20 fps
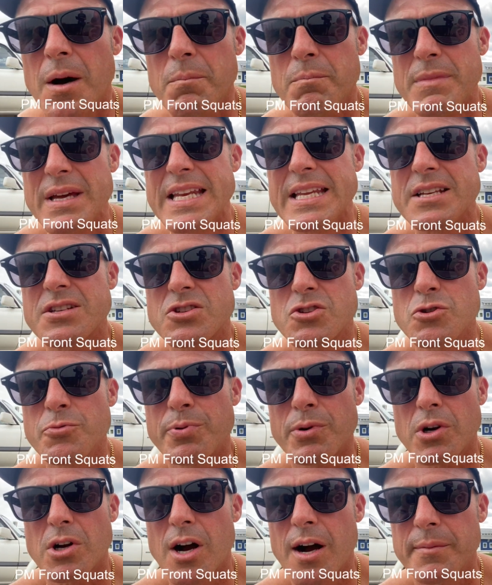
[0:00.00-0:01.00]
a mini
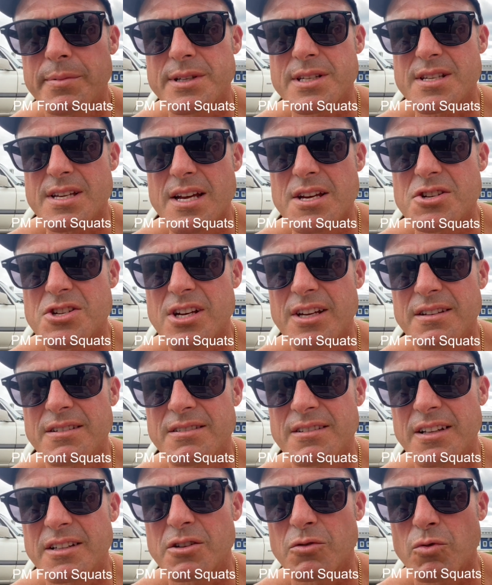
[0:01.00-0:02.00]
super
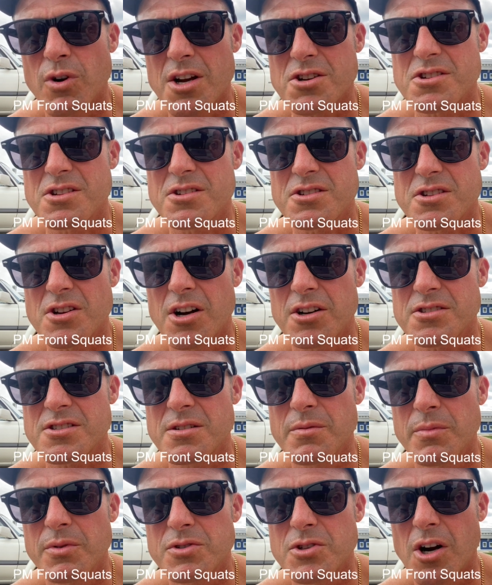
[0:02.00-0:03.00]
compensation like the Russians
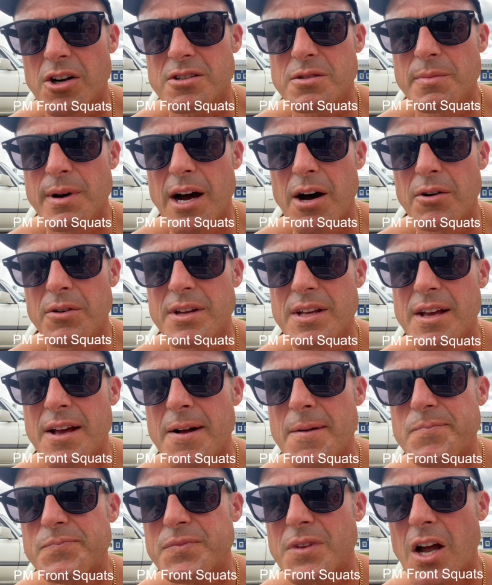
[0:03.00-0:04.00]
talked about.
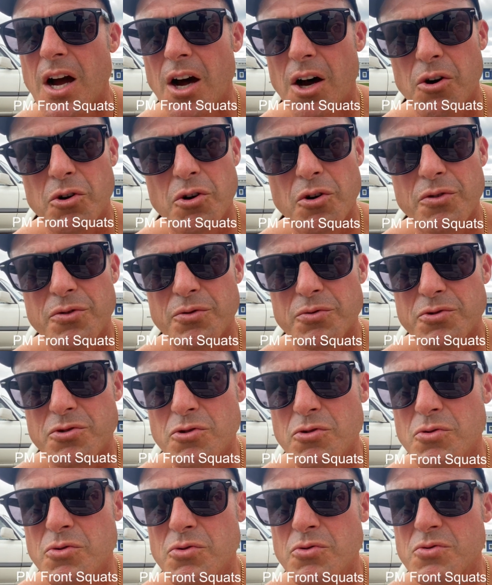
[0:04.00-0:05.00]
I'll go through
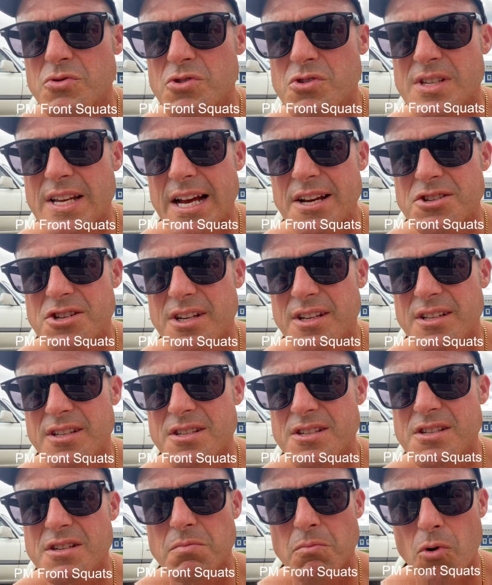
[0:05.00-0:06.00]
2
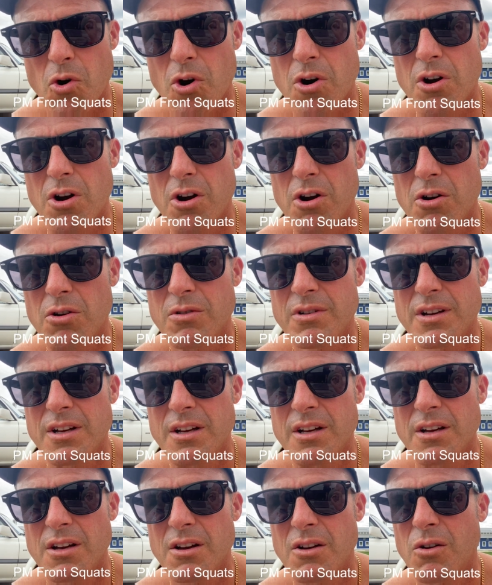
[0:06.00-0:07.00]
sessions tomorrow.
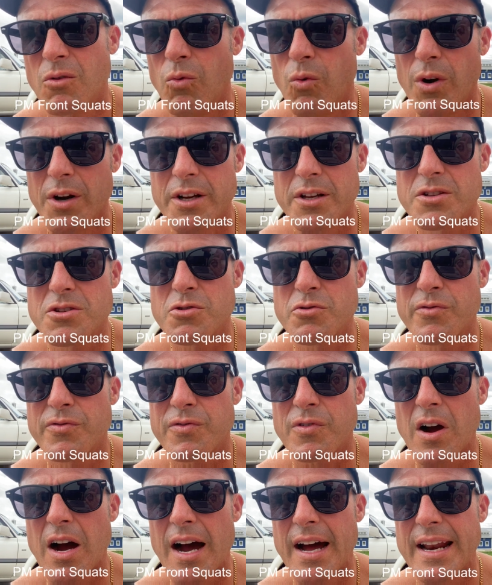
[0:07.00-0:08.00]
1 to 2
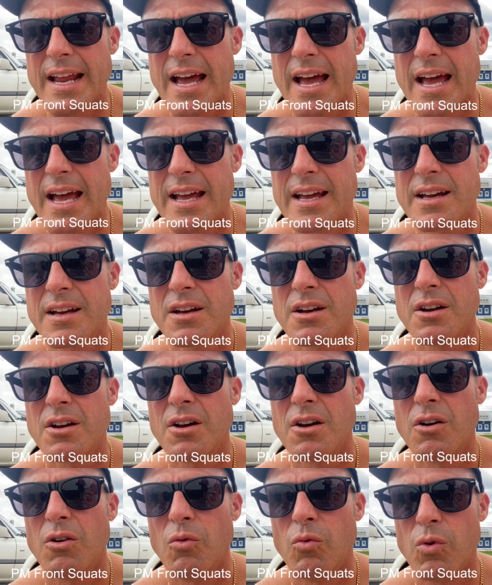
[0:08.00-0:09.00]
Friday,
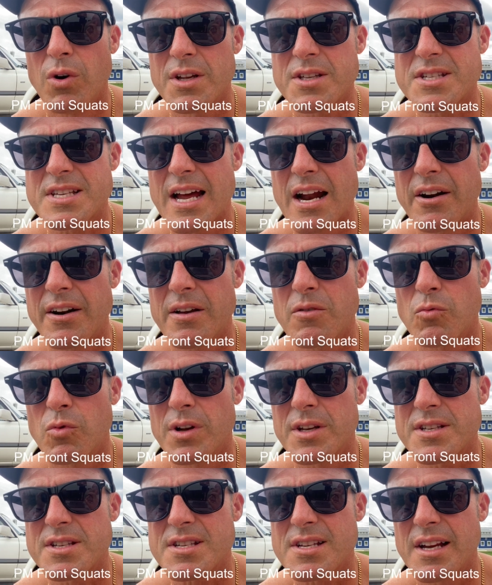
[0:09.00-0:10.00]
1 Saturday,
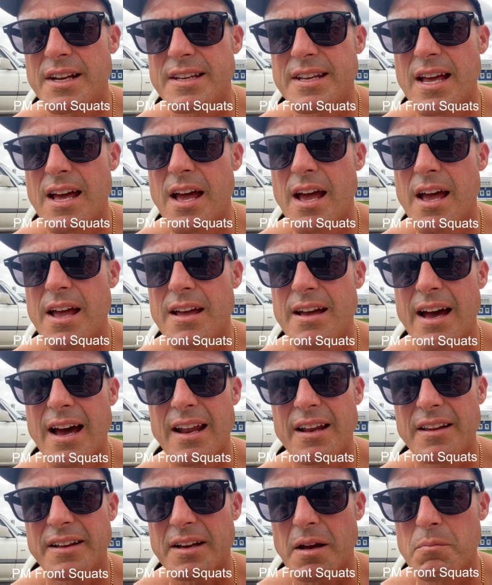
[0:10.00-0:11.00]
1 Sunday
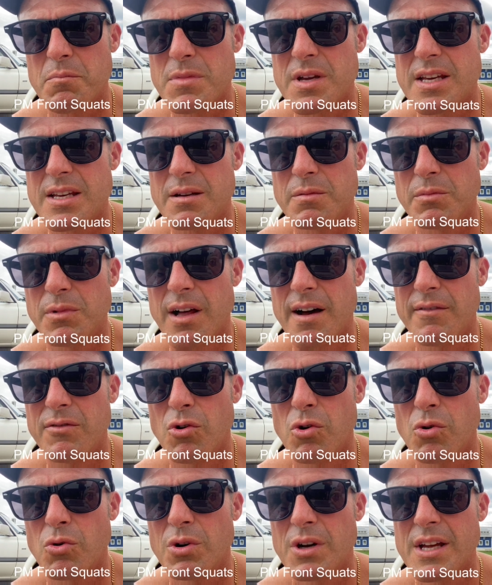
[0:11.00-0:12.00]
at like a medium
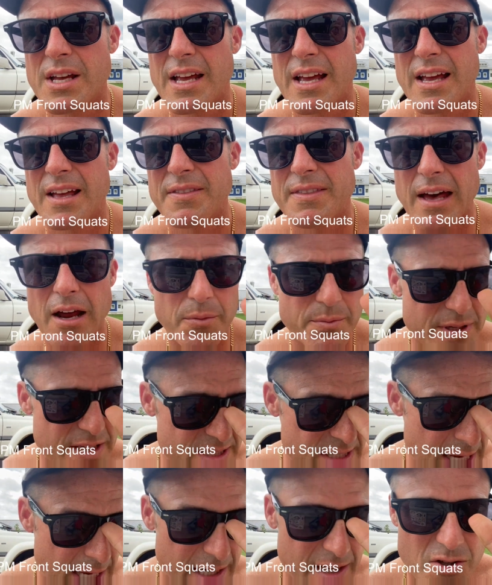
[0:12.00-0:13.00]
level. That would
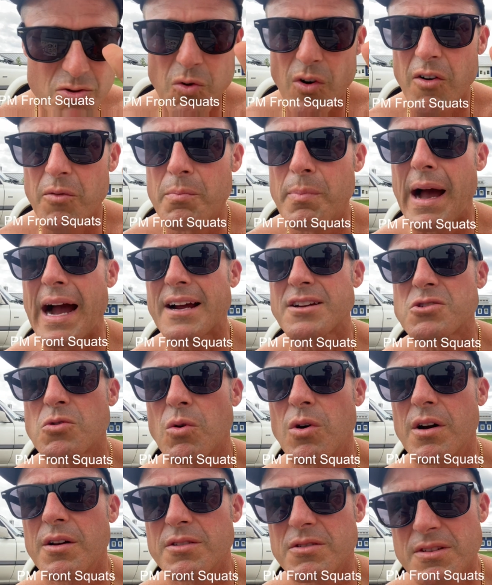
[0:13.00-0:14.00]
be 10 to 12 back
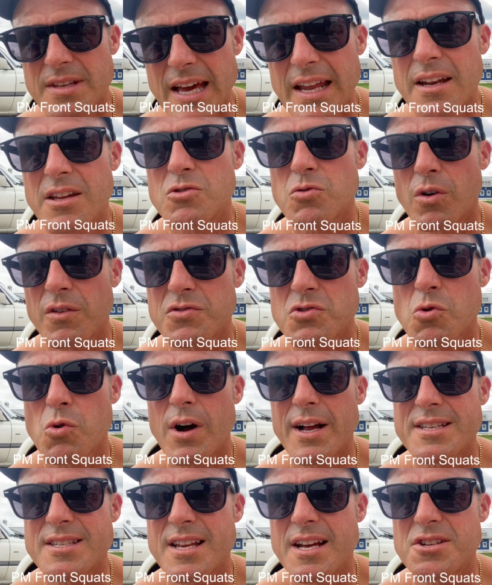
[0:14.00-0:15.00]
squat, 10 to 12
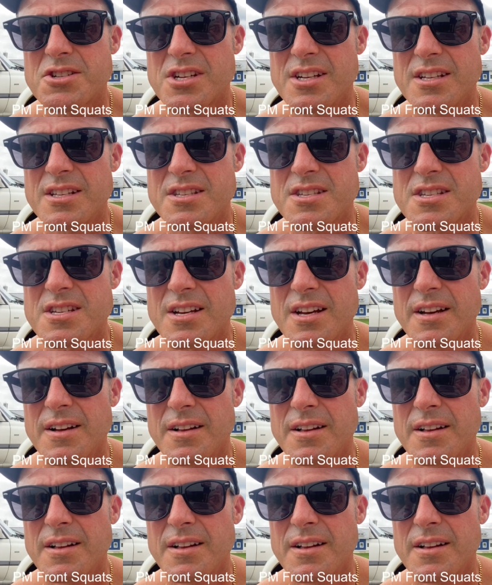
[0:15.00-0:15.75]
squat sessions